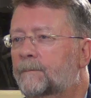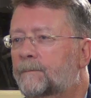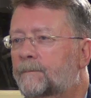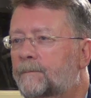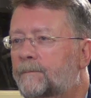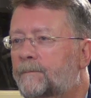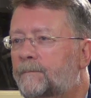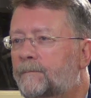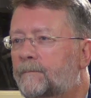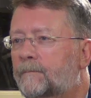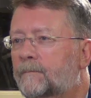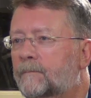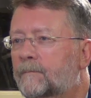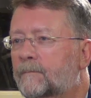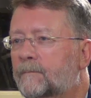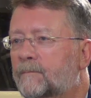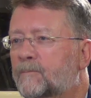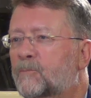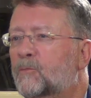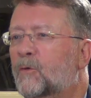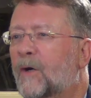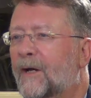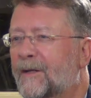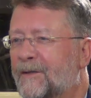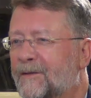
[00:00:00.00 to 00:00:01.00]
in the moment.
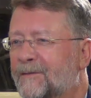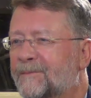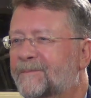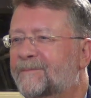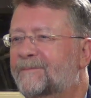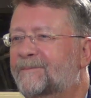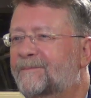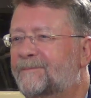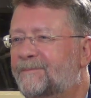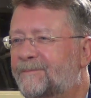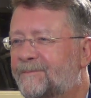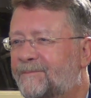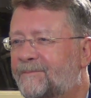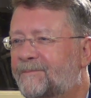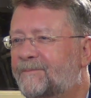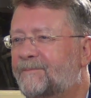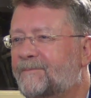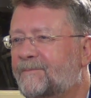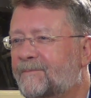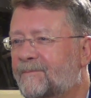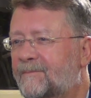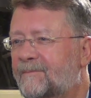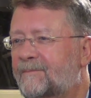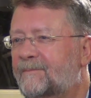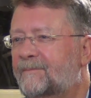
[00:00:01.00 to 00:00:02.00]
Right. So they don't, you
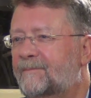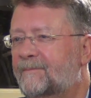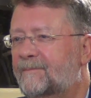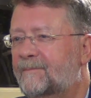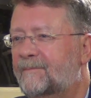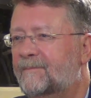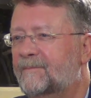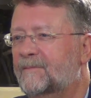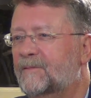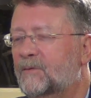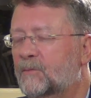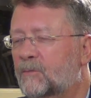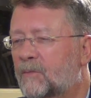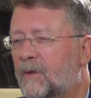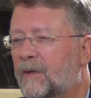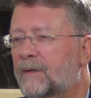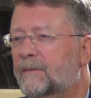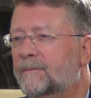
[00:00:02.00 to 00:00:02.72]
don't, right.